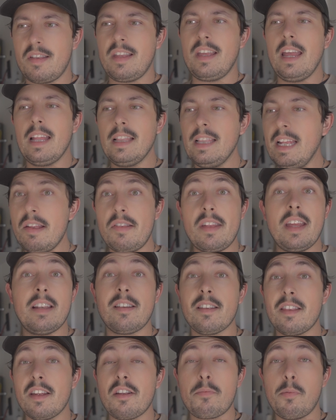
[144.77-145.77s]
at least get
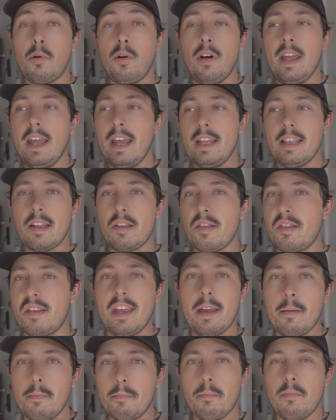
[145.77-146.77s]
to this point and then
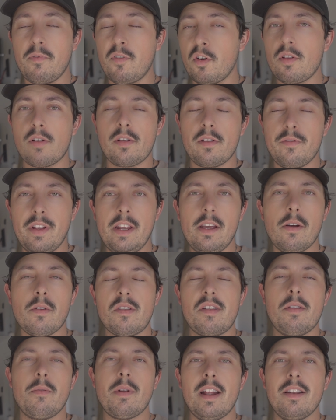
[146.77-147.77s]
skip further in the video and
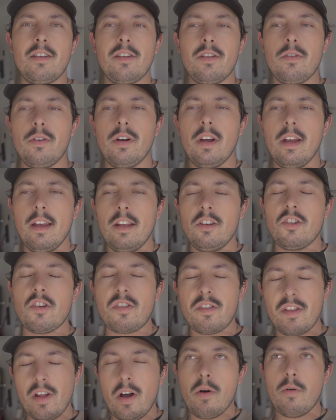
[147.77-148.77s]
see what I do,
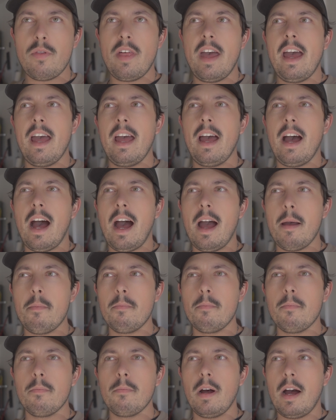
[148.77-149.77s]
just know that
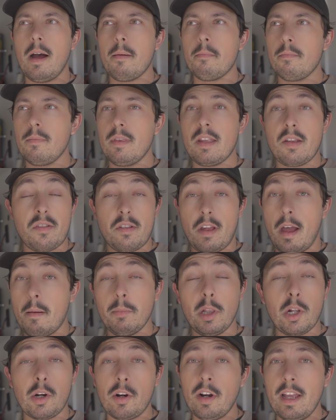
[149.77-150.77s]
I'm
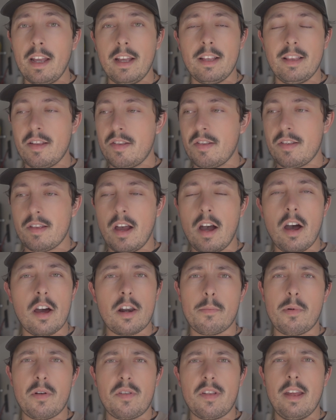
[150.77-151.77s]
learning. This is
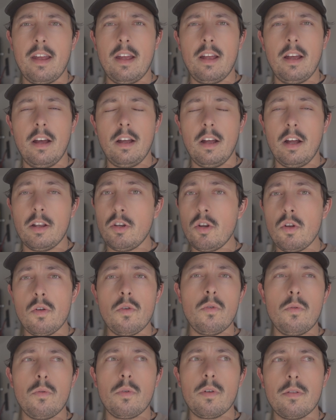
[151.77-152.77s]
100% a
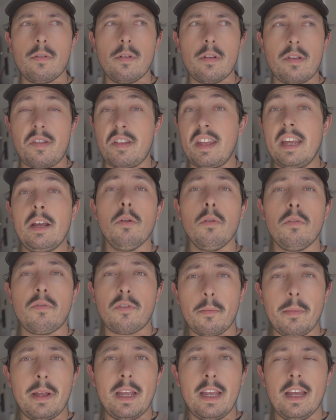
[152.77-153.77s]
new skill
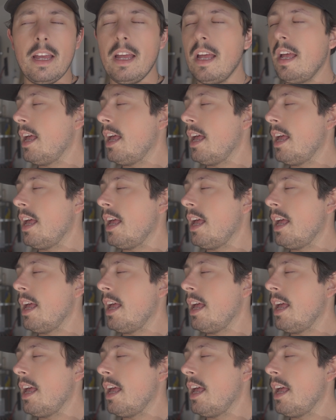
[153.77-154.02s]
for me,